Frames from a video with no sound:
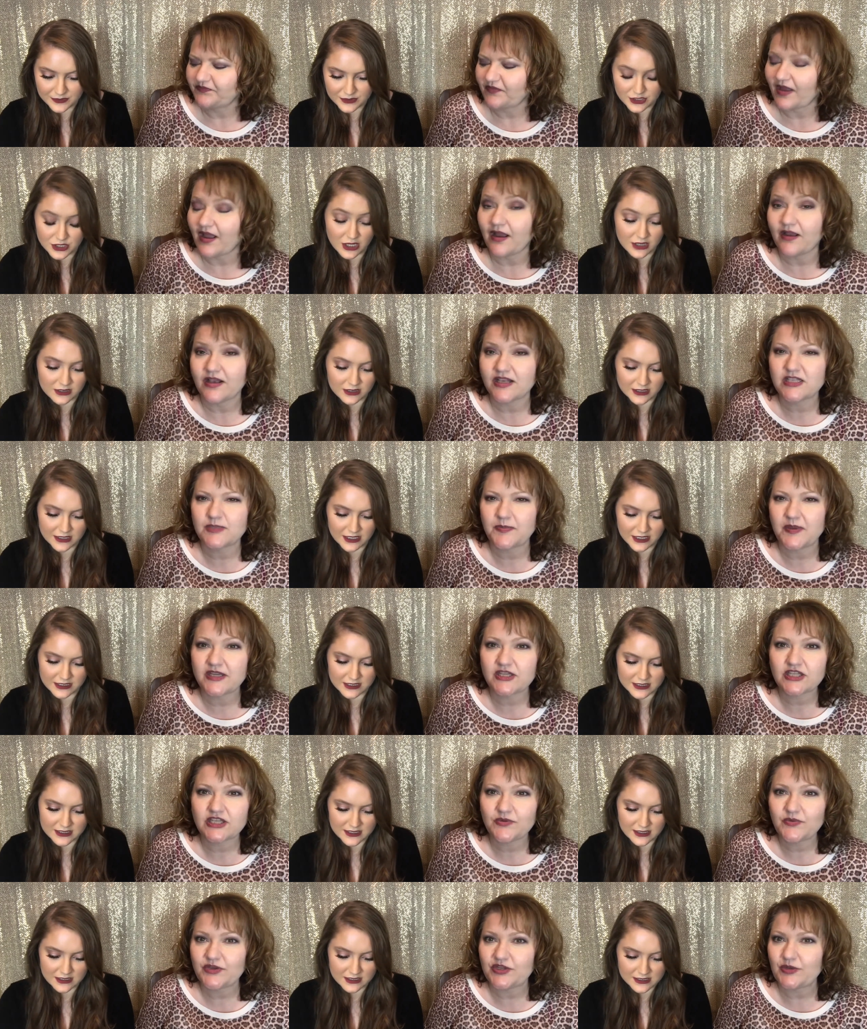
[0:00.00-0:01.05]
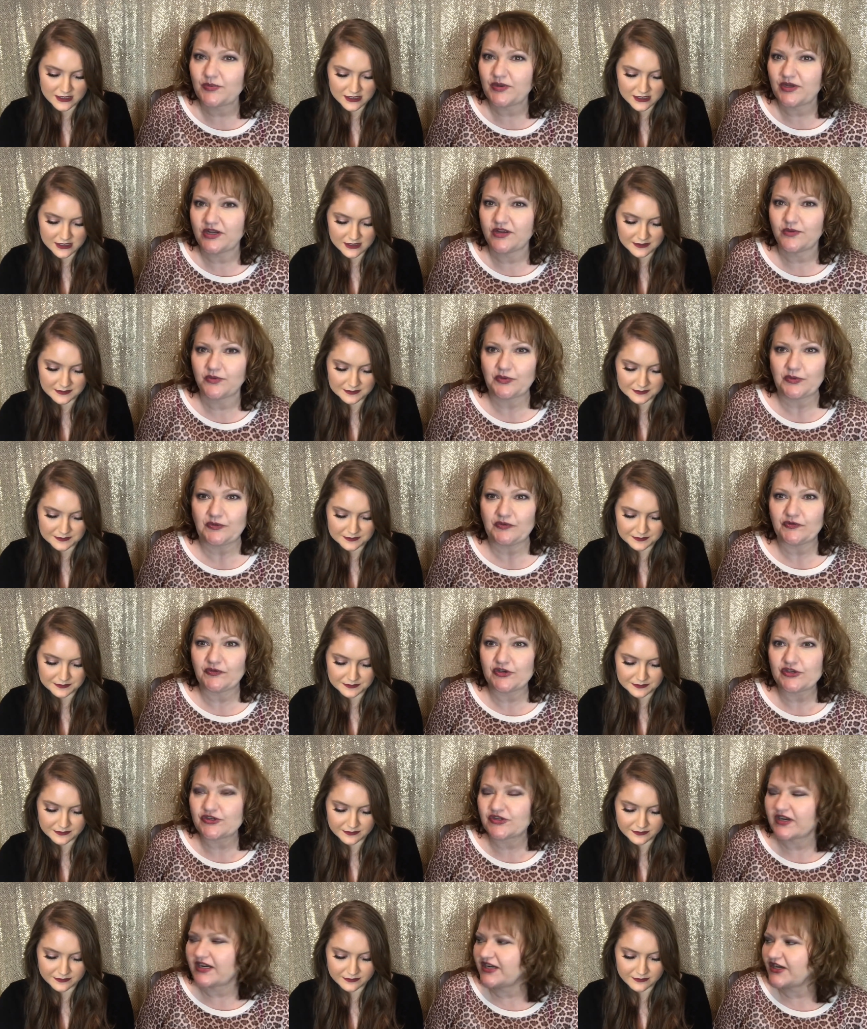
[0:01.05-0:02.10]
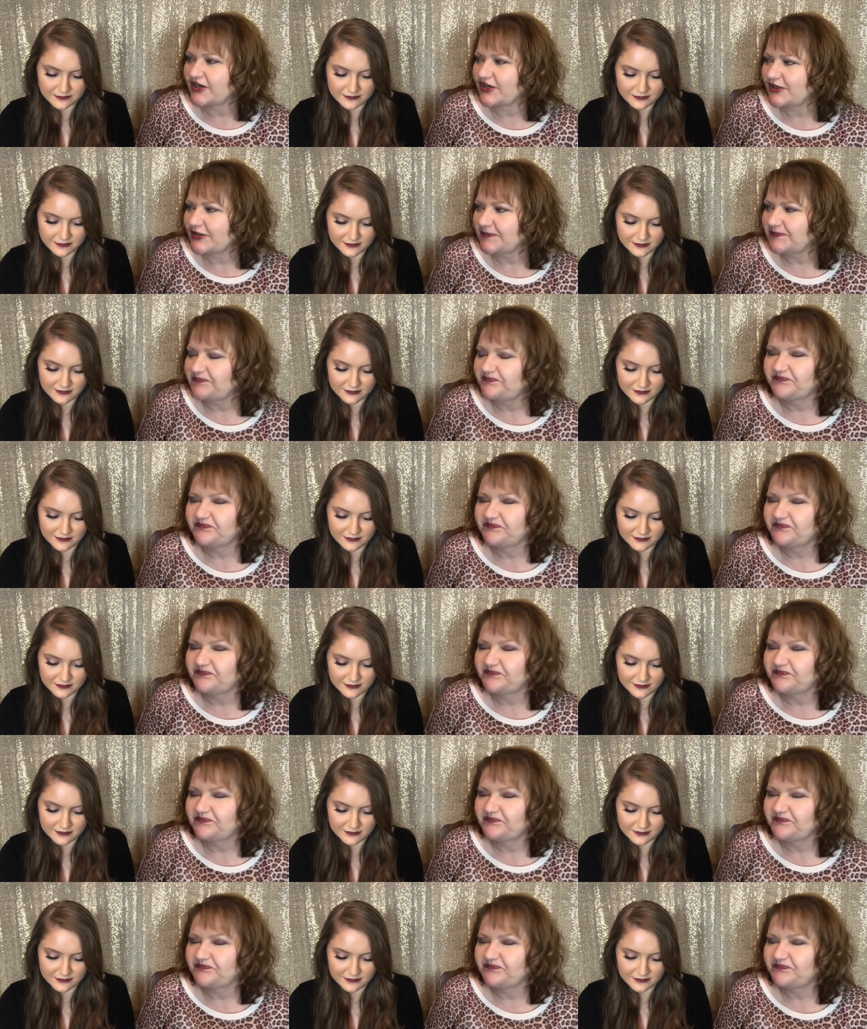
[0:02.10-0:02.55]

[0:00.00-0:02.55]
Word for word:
Speaker 1: Uh, especially when you put it in the refrigerator.